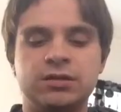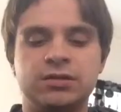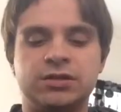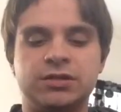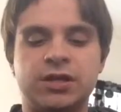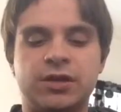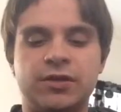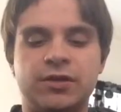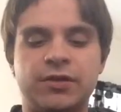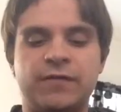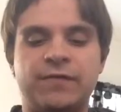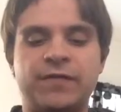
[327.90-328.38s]

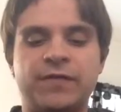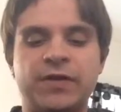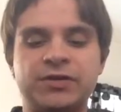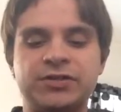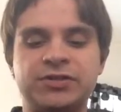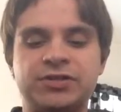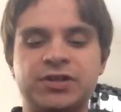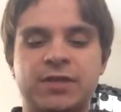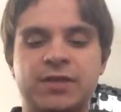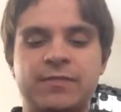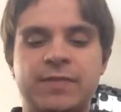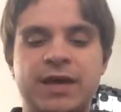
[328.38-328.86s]
So the
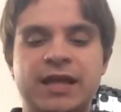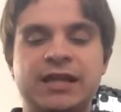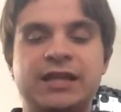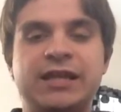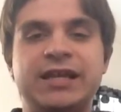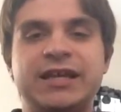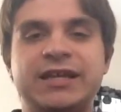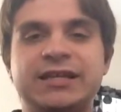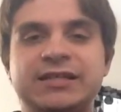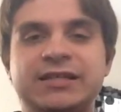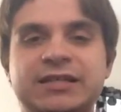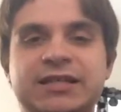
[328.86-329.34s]
first on my
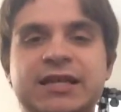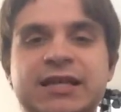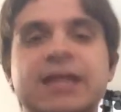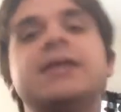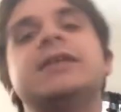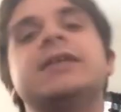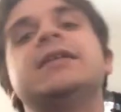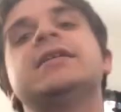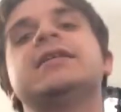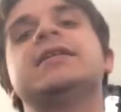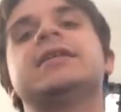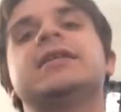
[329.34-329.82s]
list
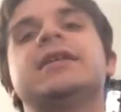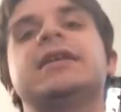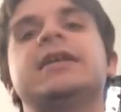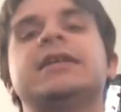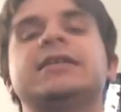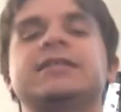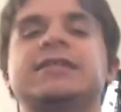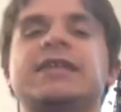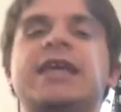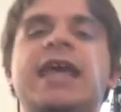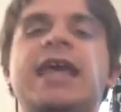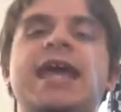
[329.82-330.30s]

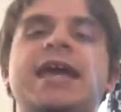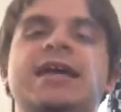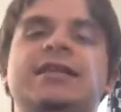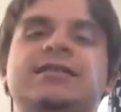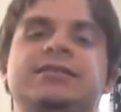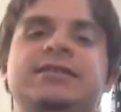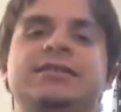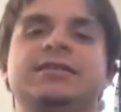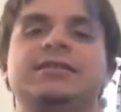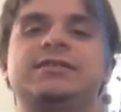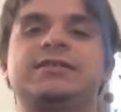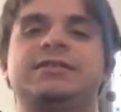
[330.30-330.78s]
is
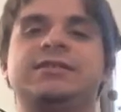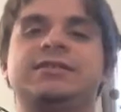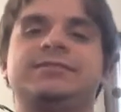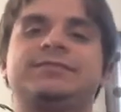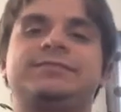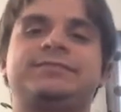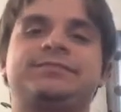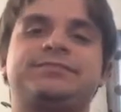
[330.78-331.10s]
Kansas.